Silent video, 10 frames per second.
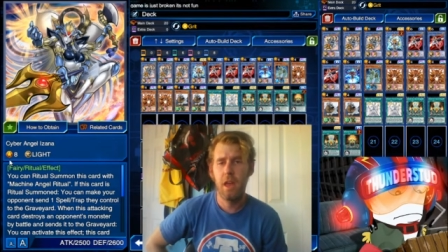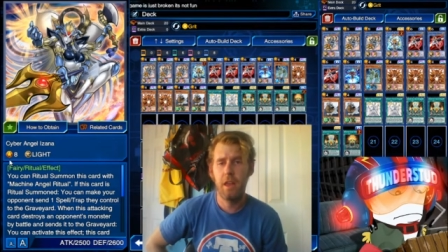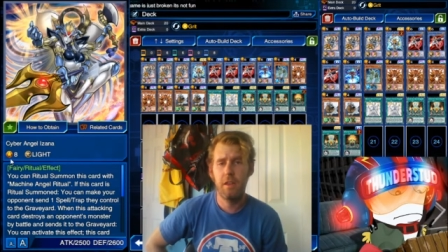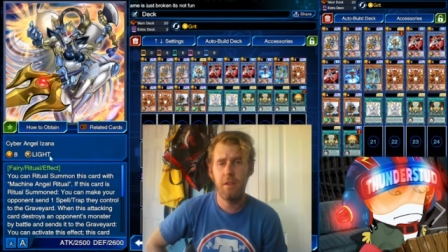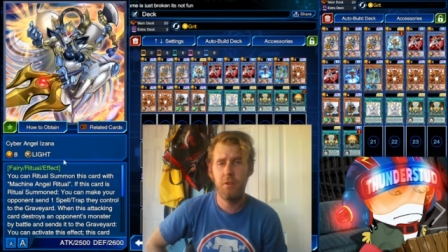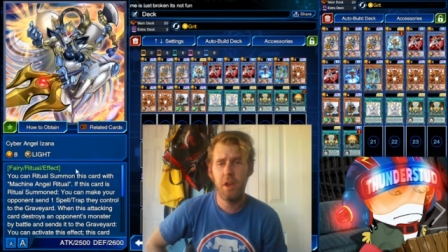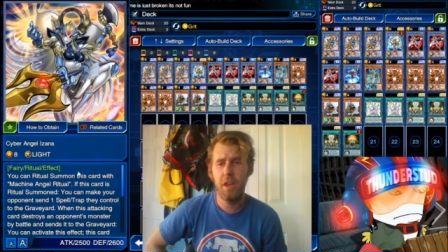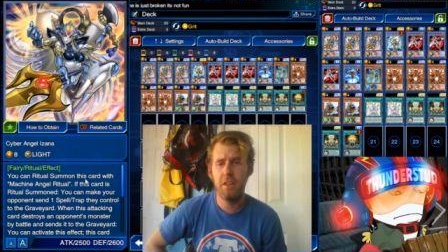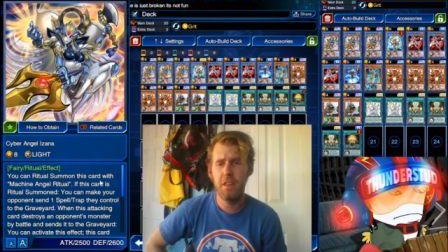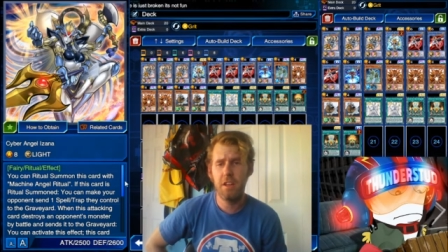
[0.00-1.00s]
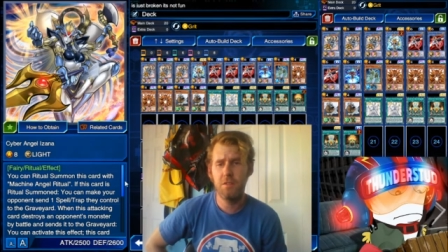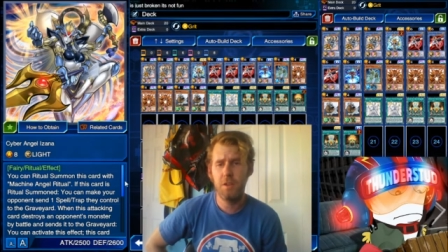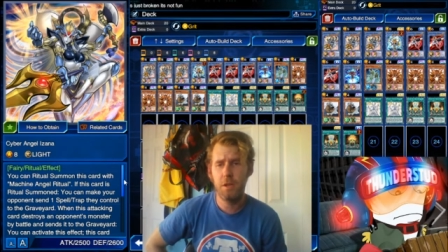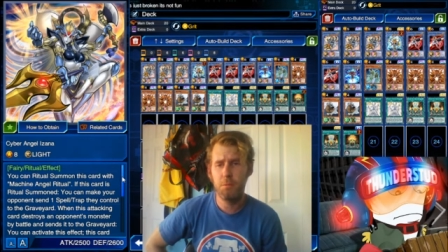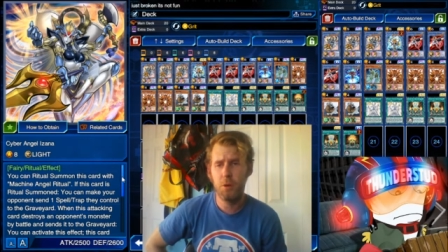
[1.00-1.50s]
Level 8, that's
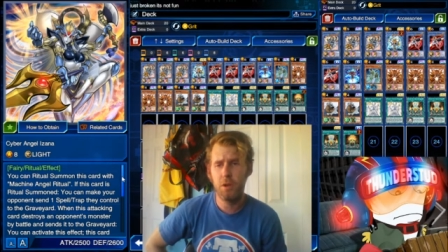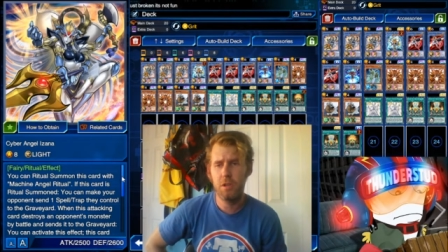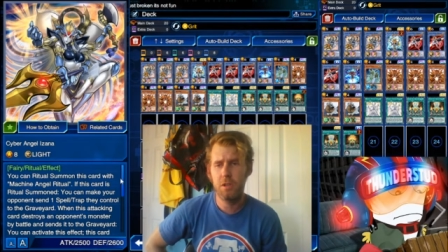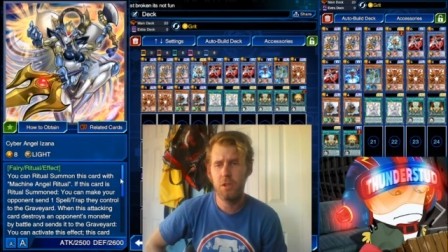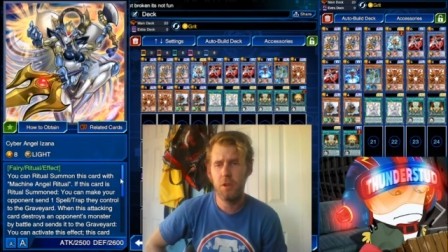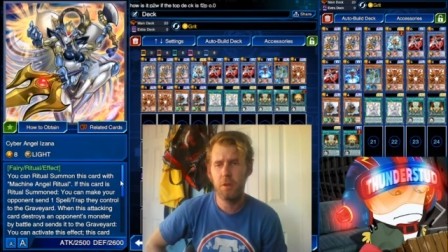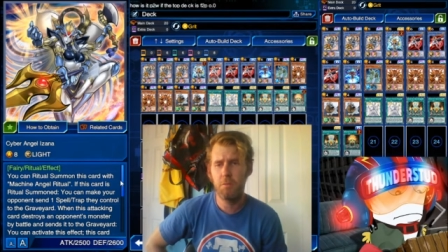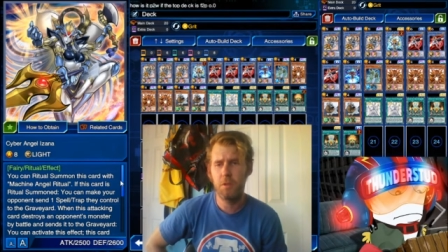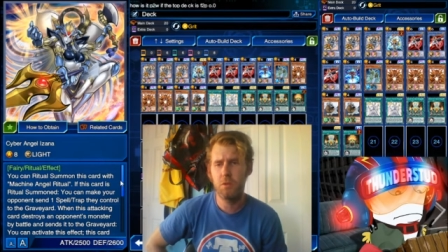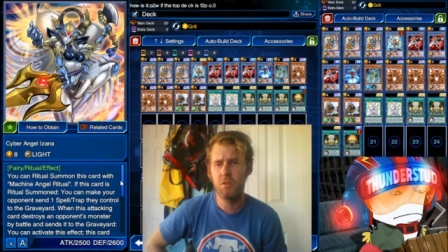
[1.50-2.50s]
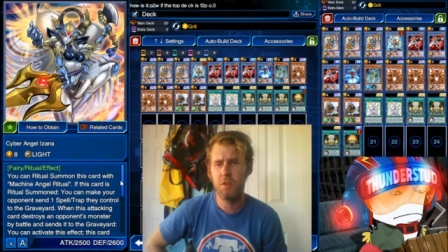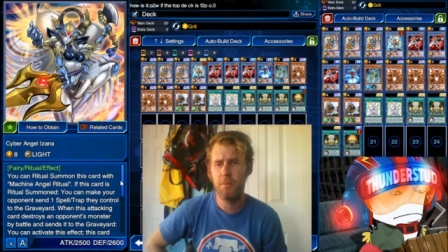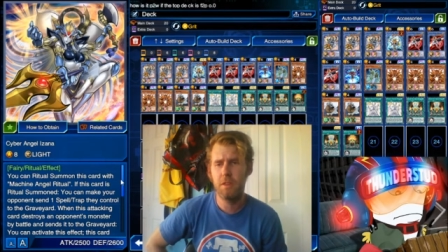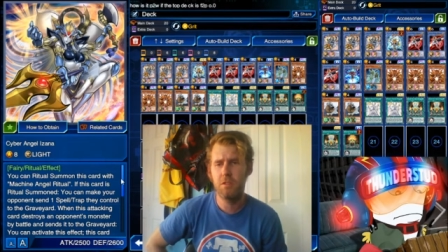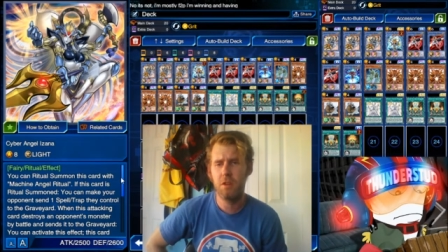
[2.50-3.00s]
very important. You can ritual
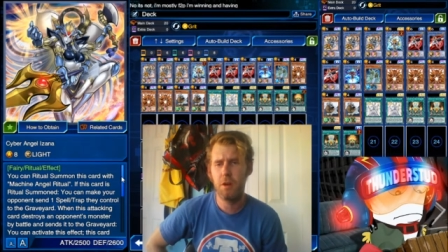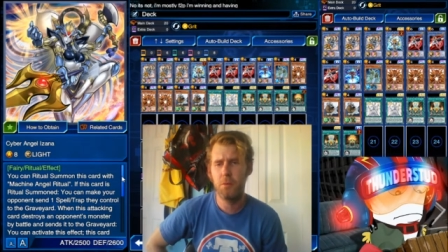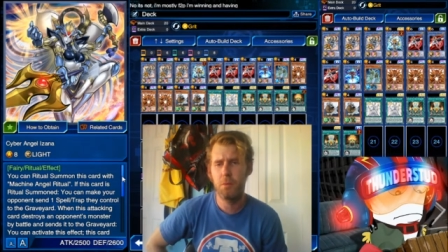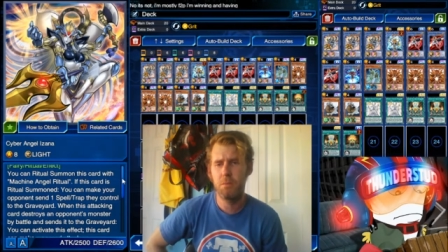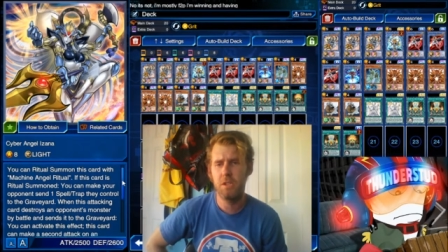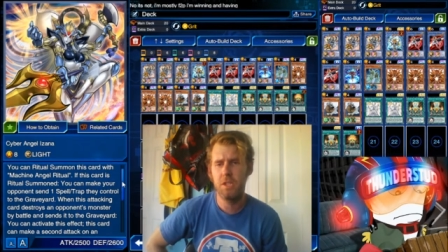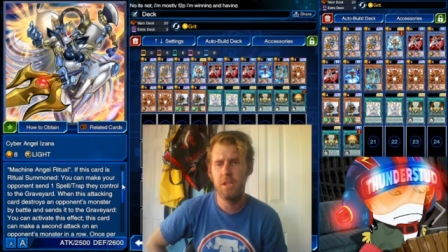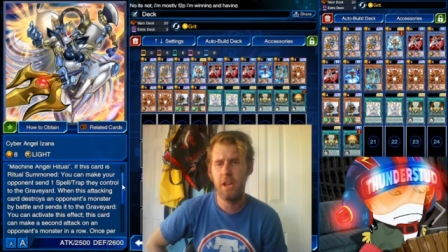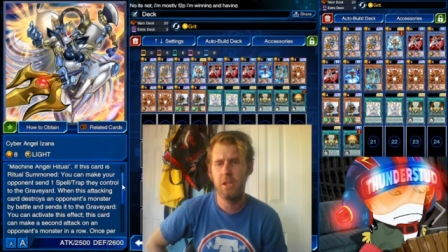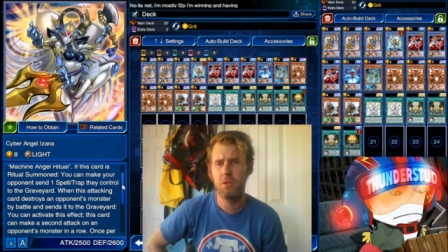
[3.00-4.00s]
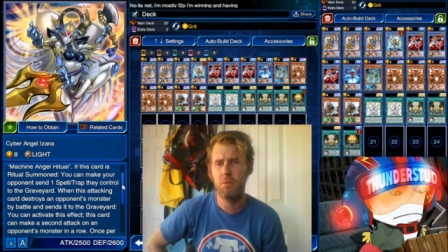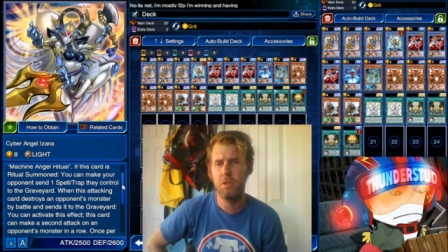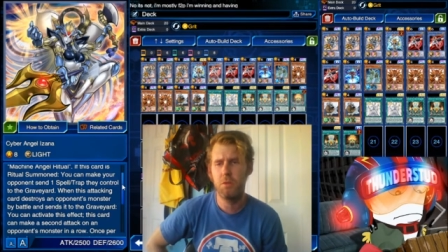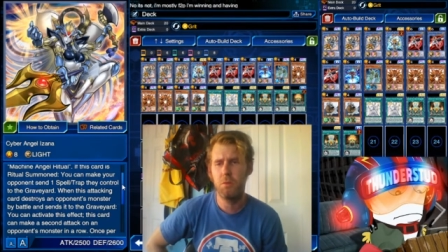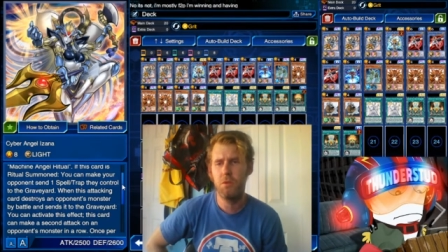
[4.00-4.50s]
summon this card with Machine Angel
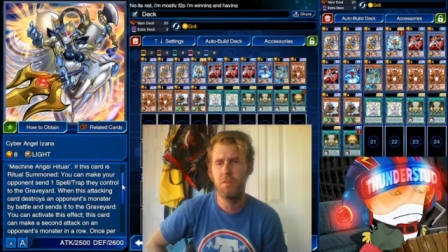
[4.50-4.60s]
Ritual.